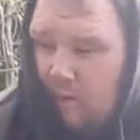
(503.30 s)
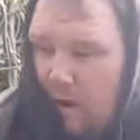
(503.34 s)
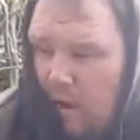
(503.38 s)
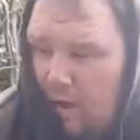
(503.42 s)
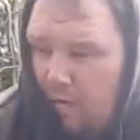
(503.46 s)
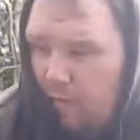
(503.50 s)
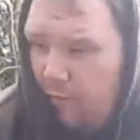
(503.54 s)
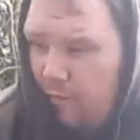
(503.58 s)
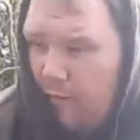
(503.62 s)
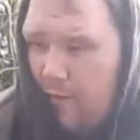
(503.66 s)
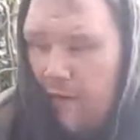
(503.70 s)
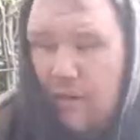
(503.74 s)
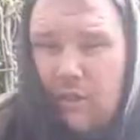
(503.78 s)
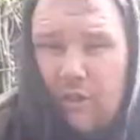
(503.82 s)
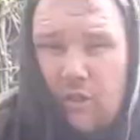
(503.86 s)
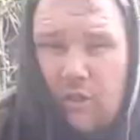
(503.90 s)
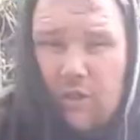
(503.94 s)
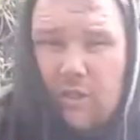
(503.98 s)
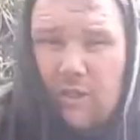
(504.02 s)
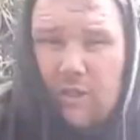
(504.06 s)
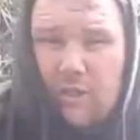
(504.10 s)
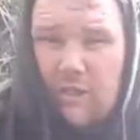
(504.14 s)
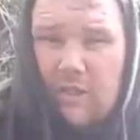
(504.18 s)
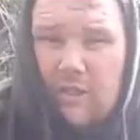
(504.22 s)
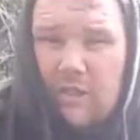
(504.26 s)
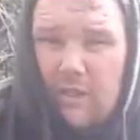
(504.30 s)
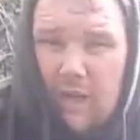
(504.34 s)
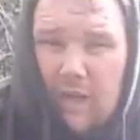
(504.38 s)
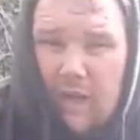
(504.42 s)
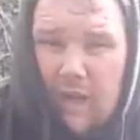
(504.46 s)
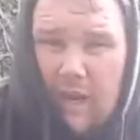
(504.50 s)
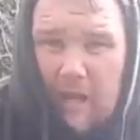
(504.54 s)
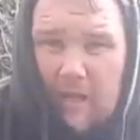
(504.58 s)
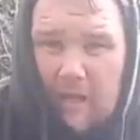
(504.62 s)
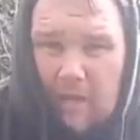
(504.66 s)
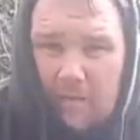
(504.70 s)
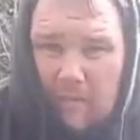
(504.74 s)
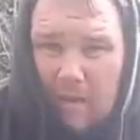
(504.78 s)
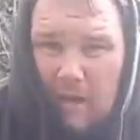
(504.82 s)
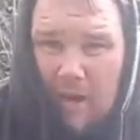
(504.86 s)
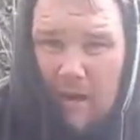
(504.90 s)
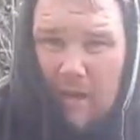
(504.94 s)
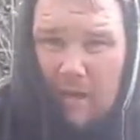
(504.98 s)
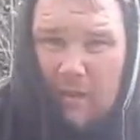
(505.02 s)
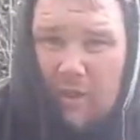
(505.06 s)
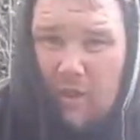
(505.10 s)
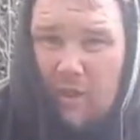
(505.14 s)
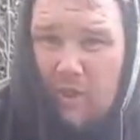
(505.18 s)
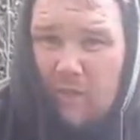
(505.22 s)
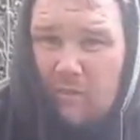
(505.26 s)
a fish in the
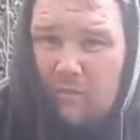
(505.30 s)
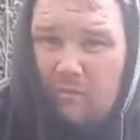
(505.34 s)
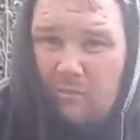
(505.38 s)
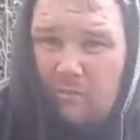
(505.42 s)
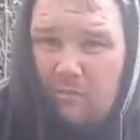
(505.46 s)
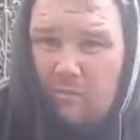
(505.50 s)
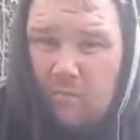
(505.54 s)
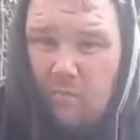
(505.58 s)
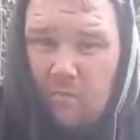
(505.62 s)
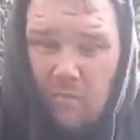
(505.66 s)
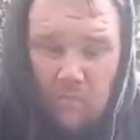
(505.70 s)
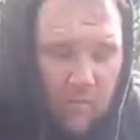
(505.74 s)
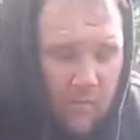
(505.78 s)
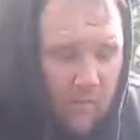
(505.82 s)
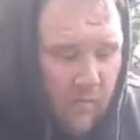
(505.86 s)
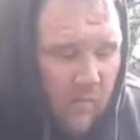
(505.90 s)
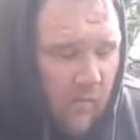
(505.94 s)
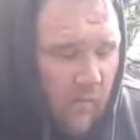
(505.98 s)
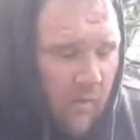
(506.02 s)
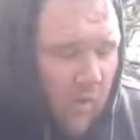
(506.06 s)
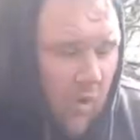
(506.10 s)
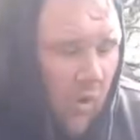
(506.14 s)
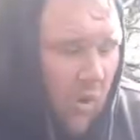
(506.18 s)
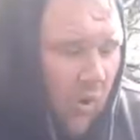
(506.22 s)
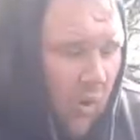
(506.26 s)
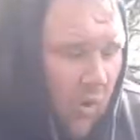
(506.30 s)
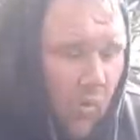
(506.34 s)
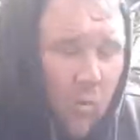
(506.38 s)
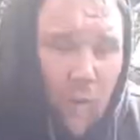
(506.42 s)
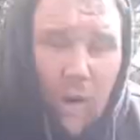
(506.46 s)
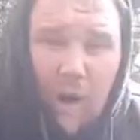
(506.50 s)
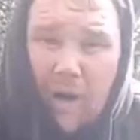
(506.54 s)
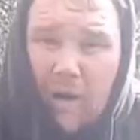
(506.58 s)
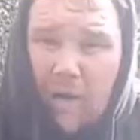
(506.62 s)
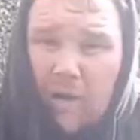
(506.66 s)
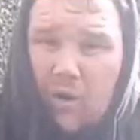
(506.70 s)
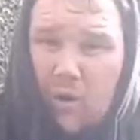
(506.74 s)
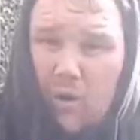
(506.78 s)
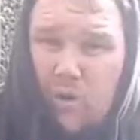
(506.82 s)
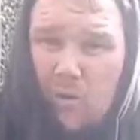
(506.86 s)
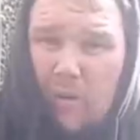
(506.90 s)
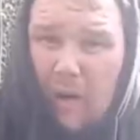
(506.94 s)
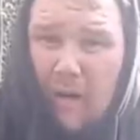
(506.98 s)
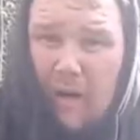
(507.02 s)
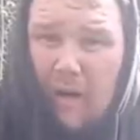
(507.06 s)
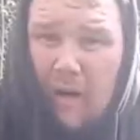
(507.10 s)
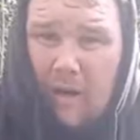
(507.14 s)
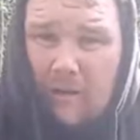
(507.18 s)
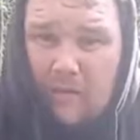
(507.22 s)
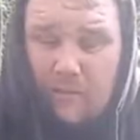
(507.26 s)
margin while you
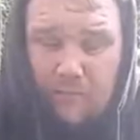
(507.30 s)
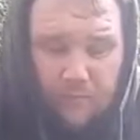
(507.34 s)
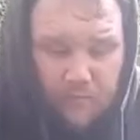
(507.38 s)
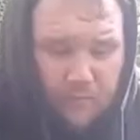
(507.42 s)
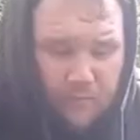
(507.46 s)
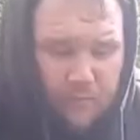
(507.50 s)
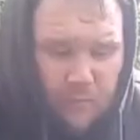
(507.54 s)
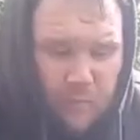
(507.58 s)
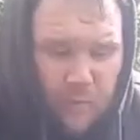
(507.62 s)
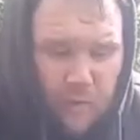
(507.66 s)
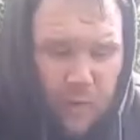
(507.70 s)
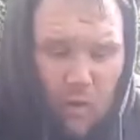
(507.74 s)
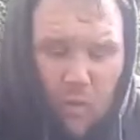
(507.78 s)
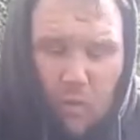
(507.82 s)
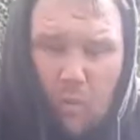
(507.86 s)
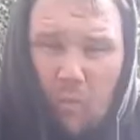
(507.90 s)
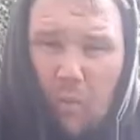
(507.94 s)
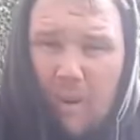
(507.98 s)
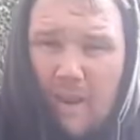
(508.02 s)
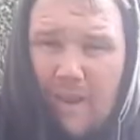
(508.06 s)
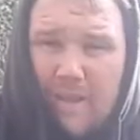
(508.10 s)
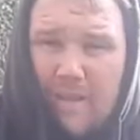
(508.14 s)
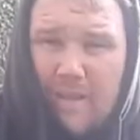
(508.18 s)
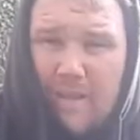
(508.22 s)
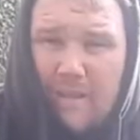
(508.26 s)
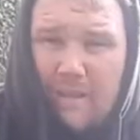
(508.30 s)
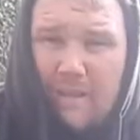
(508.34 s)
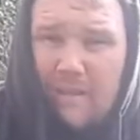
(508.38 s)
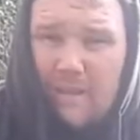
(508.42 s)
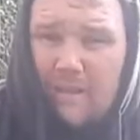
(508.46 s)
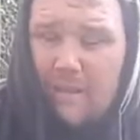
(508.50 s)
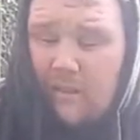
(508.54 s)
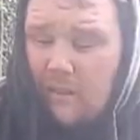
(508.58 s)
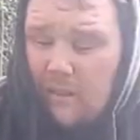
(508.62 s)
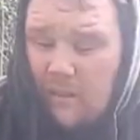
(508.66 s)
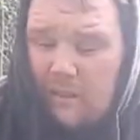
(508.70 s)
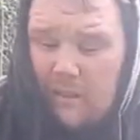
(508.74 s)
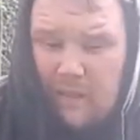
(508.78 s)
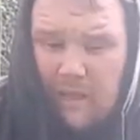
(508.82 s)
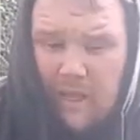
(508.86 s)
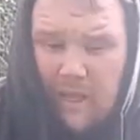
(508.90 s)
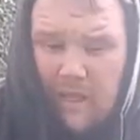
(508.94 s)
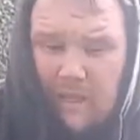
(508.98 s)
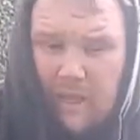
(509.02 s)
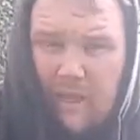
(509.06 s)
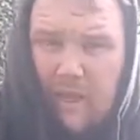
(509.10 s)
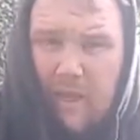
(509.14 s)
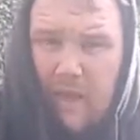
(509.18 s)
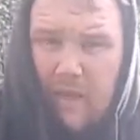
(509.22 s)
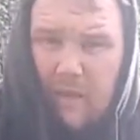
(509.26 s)
are, you know, waiting to
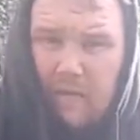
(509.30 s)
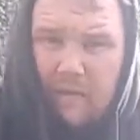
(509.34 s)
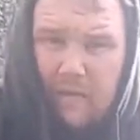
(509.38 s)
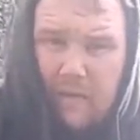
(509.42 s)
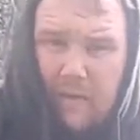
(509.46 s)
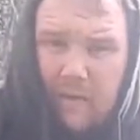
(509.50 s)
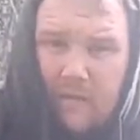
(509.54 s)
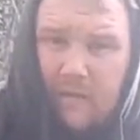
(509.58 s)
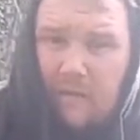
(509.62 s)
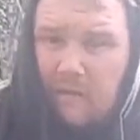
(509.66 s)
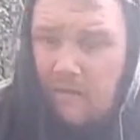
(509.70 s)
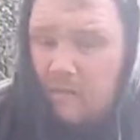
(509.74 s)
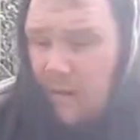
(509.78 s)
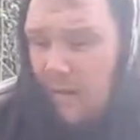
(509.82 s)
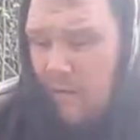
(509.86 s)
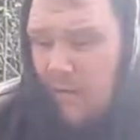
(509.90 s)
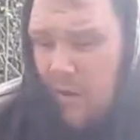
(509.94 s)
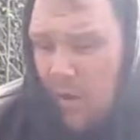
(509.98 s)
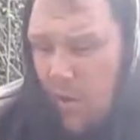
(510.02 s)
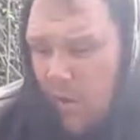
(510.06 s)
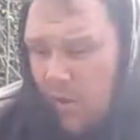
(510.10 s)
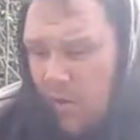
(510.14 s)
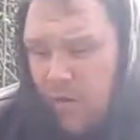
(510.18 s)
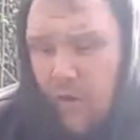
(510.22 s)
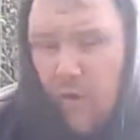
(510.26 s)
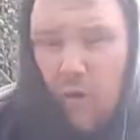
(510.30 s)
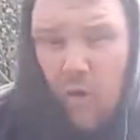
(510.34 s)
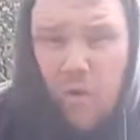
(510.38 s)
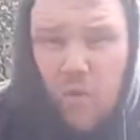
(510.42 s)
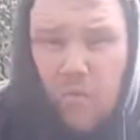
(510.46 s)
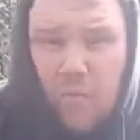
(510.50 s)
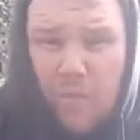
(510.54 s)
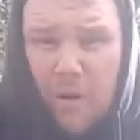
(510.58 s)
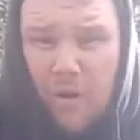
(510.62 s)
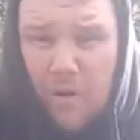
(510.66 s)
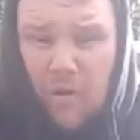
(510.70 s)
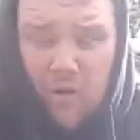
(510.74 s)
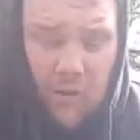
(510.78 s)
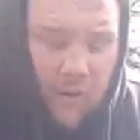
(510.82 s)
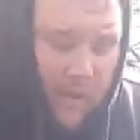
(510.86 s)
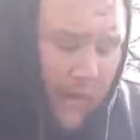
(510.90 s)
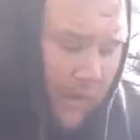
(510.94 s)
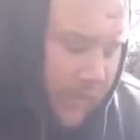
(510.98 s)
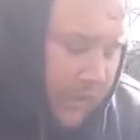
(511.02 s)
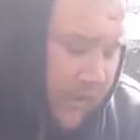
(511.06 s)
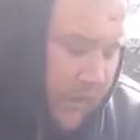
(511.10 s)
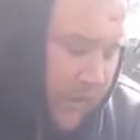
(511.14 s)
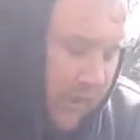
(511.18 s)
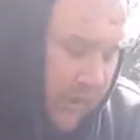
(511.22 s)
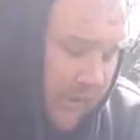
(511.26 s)
get the gear ready. If it's a, you know, special
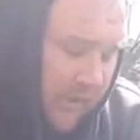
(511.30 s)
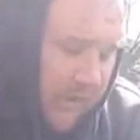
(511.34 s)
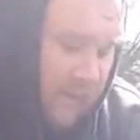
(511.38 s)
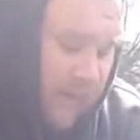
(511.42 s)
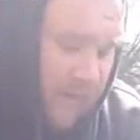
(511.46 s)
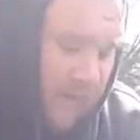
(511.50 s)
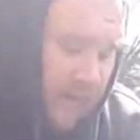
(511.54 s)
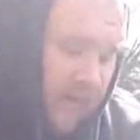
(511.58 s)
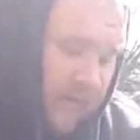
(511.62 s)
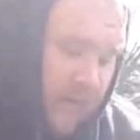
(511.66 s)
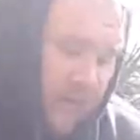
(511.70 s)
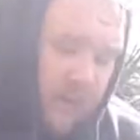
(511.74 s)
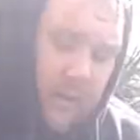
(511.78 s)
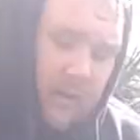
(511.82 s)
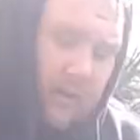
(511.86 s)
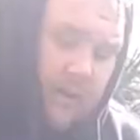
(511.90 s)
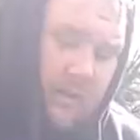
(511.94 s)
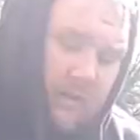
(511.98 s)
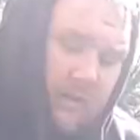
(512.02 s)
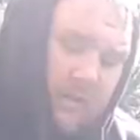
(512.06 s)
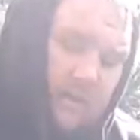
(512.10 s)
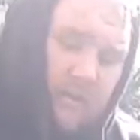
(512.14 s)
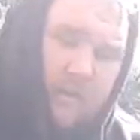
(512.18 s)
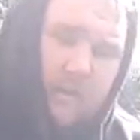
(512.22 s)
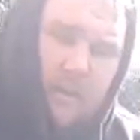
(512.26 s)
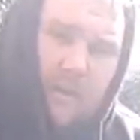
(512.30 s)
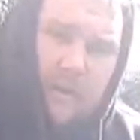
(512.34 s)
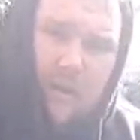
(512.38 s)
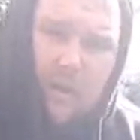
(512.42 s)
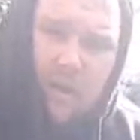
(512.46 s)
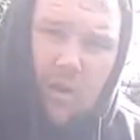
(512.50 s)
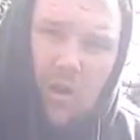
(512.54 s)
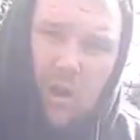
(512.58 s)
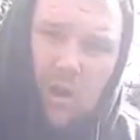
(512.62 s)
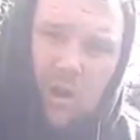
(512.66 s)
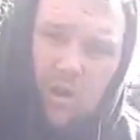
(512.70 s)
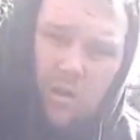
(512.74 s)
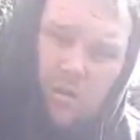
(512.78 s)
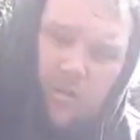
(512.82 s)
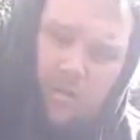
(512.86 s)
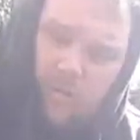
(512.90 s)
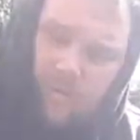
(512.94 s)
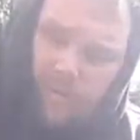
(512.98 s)
capture, it's got